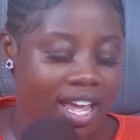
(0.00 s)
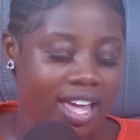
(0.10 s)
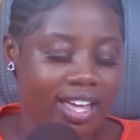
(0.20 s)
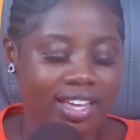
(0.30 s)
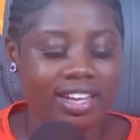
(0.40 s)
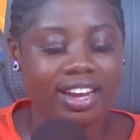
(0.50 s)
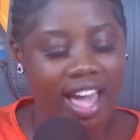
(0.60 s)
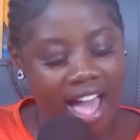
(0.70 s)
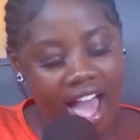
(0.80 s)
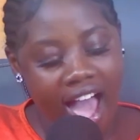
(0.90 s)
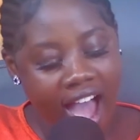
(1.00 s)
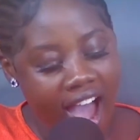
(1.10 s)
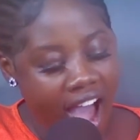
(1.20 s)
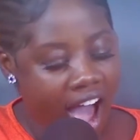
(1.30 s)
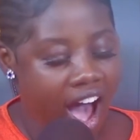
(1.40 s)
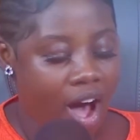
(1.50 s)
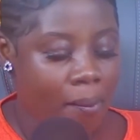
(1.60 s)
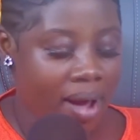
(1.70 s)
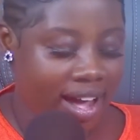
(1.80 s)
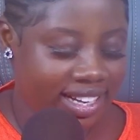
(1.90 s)
in our
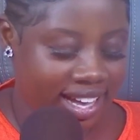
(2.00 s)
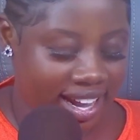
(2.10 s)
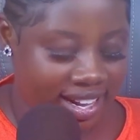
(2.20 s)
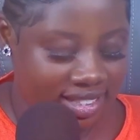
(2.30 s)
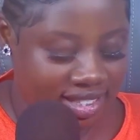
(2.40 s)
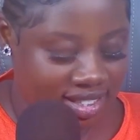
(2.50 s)
markets.